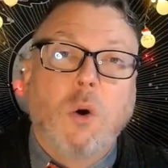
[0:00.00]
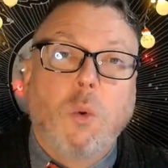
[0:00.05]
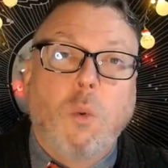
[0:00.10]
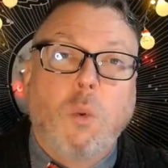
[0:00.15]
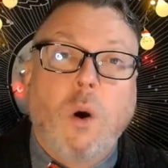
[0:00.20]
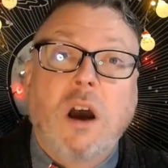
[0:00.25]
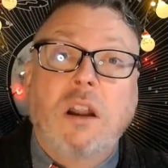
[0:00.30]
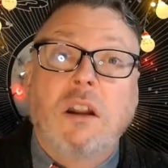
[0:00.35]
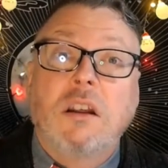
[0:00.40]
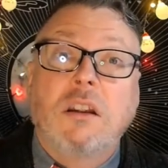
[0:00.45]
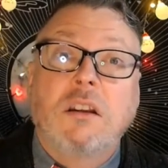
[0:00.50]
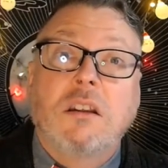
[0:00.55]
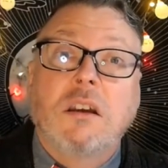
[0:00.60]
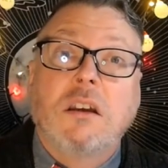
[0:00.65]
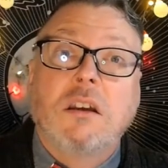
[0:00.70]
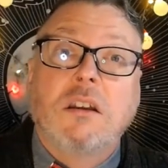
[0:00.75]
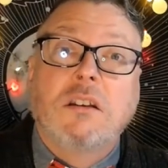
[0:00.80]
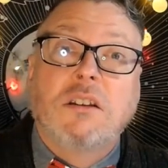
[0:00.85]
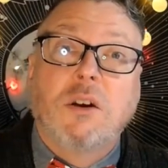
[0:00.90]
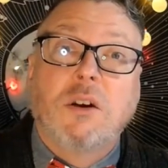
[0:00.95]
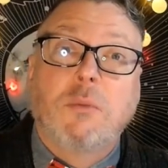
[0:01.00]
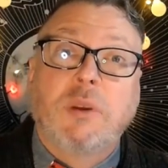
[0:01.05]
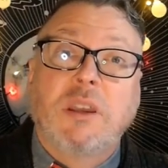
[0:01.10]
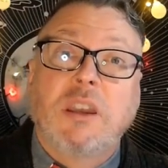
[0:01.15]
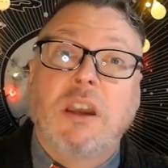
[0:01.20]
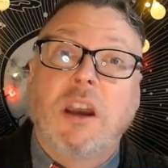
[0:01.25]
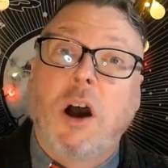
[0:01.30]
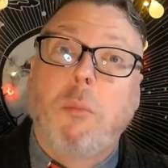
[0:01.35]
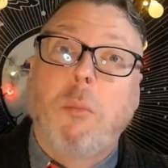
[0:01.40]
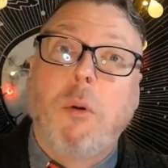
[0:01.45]
wanted to be
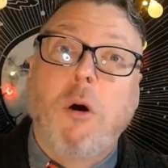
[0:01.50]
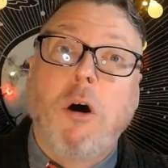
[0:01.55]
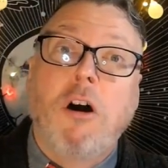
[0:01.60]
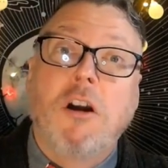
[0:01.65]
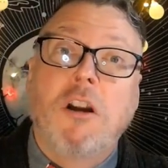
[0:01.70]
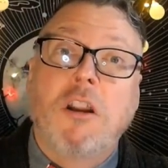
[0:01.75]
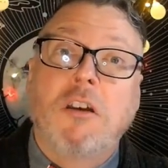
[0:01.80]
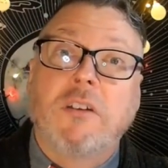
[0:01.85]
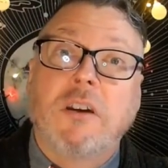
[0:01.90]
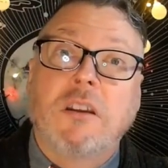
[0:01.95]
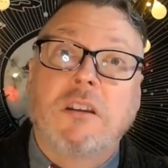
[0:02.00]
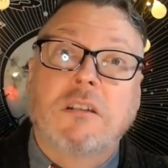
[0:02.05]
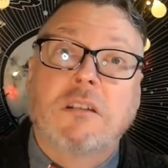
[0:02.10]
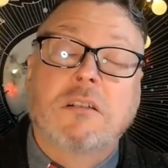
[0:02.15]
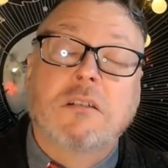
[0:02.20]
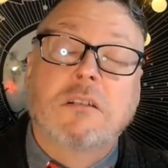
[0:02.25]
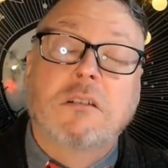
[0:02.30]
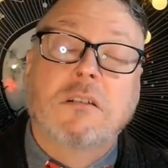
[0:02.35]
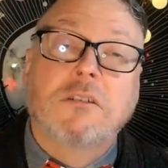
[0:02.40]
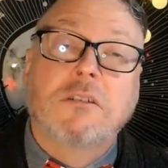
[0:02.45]
a part of it.